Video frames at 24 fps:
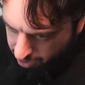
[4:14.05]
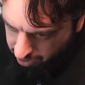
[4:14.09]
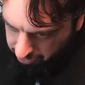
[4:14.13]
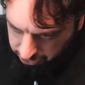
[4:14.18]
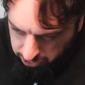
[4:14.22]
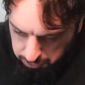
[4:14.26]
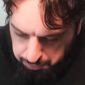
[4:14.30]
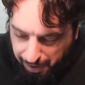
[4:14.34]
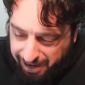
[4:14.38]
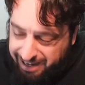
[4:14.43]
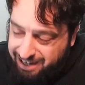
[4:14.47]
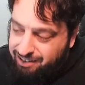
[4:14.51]

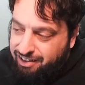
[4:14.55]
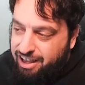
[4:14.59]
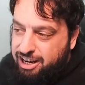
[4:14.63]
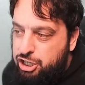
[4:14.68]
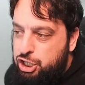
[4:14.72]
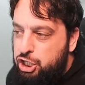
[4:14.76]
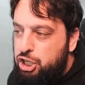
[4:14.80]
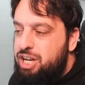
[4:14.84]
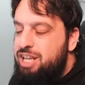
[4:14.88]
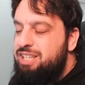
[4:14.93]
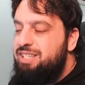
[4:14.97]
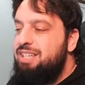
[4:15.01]

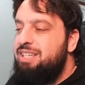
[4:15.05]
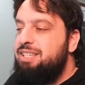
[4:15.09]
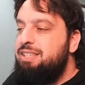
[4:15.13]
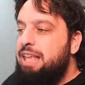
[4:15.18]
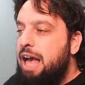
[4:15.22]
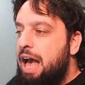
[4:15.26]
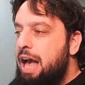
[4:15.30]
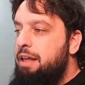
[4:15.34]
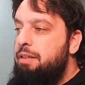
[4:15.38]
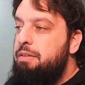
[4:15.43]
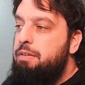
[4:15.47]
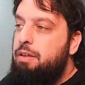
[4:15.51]
Speculation is
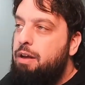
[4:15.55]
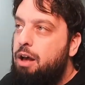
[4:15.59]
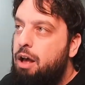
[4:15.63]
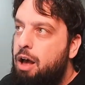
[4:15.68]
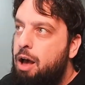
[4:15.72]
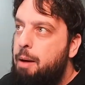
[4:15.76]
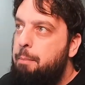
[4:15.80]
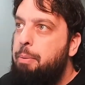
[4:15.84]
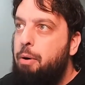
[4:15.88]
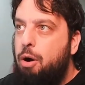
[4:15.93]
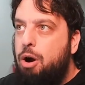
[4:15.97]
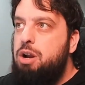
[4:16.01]
that
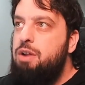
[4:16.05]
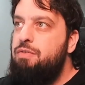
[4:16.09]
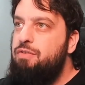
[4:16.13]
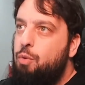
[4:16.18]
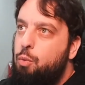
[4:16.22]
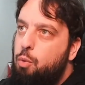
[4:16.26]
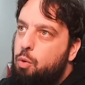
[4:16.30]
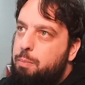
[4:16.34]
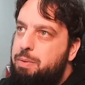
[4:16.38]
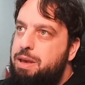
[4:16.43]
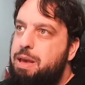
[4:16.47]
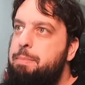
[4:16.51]
part of it
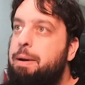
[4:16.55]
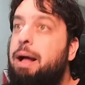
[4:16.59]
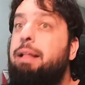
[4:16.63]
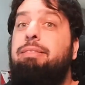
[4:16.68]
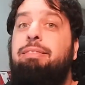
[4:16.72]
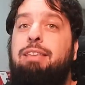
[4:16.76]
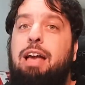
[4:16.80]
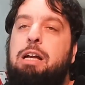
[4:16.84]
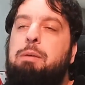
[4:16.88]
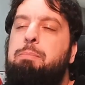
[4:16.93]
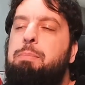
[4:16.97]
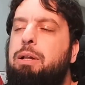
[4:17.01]
will be about
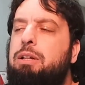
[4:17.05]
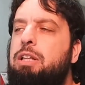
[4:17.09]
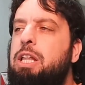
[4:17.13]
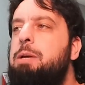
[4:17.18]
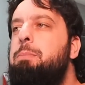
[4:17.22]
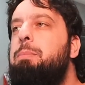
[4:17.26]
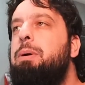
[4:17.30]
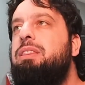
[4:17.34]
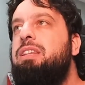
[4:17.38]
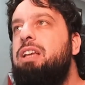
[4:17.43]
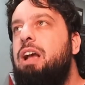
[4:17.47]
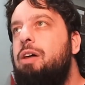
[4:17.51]
deck building,
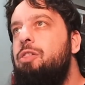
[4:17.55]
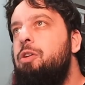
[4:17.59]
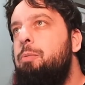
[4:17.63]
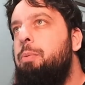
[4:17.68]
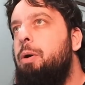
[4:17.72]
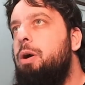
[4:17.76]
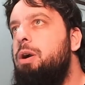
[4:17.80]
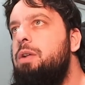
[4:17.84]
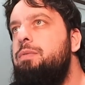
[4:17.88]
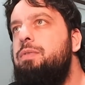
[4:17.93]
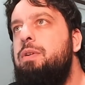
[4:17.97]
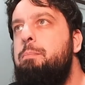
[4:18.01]
but the other
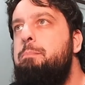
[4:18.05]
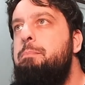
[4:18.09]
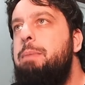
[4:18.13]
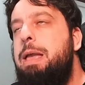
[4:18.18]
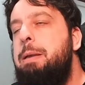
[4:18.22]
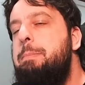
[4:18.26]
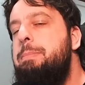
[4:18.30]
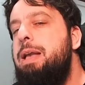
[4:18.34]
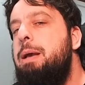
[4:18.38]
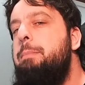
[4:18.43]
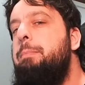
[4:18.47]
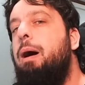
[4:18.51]
part of it
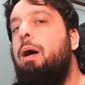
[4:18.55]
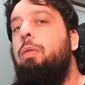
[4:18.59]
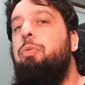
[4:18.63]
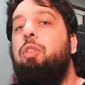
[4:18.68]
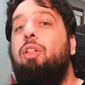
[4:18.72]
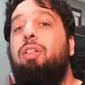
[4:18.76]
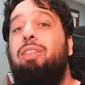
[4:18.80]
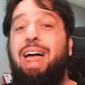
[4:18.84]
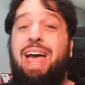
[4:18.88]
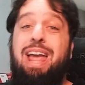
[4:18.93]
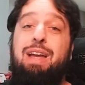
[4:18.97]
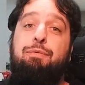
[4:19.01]
may be about the
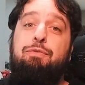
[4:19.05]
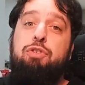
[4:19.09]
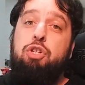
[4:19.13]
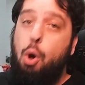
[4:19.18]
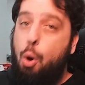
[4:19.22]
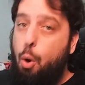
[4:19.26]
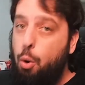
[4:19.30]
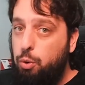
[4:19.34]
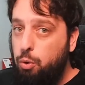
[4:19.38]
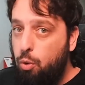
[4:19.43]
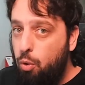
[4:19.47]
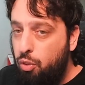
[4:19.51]
life
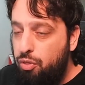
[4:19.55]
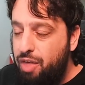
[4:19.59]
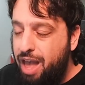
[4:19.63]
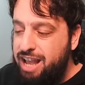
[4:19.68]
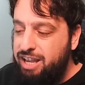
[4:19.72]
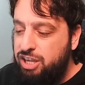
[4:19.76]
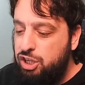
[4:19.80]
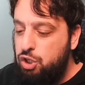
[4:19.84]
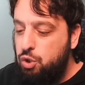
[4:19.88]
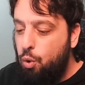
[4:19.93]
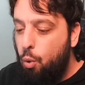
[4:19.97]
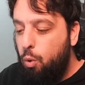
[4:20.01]
total
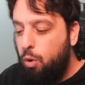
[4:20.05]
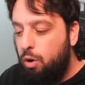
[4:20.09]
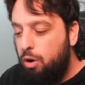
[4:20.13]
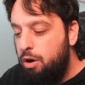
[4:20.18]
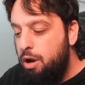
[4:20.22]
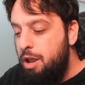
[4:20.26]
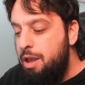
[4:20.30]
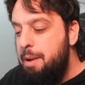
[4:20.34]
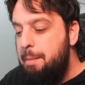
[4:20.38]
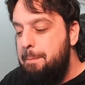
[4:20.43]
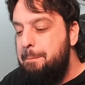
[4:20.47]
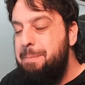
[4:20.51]
that your
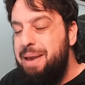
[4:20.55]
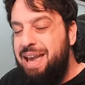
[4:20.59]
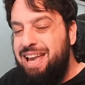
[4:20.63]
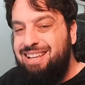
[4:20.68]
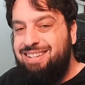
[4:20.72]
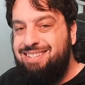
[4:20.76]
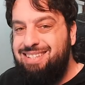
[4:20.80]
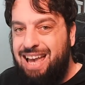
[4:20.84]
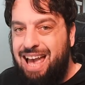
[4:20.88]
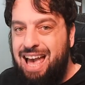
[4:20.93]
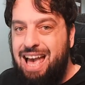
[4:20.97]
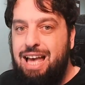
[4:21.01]

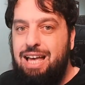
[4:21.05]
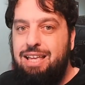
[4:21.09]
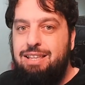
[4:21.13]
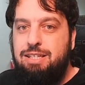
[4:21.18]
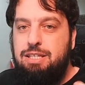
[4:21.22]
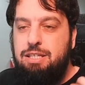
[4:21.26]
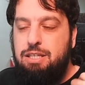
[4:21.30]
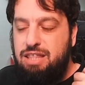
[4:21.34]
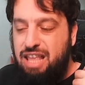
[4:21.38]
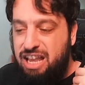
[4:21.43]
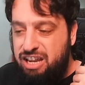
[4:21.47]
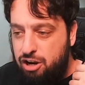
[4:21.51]
base
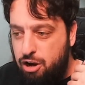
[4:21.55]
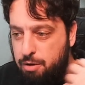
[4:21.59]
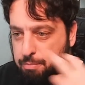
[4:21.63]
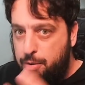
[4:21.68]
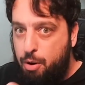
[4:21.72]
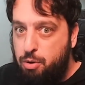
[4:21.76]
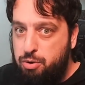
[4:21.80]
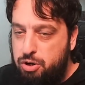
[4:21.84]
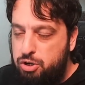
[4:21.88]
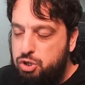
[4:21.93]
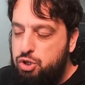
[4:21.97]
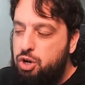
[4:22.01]
has that your
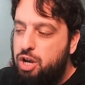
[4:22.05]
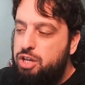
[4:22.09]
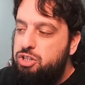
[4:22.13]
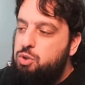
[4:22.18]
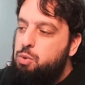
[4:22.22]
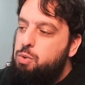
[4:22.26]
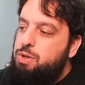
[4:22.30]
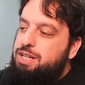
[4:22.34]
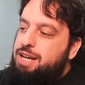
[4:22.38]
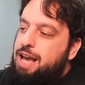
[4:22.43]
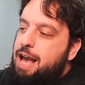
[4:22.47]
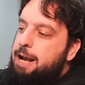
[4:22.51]
opponent tries
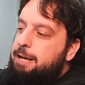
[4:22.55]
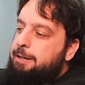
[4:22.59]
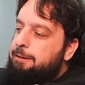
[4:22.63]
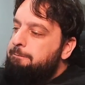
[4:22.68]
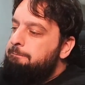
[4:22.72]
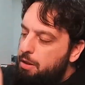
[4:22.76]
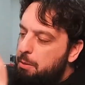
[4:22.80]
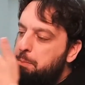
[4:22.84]
to attack.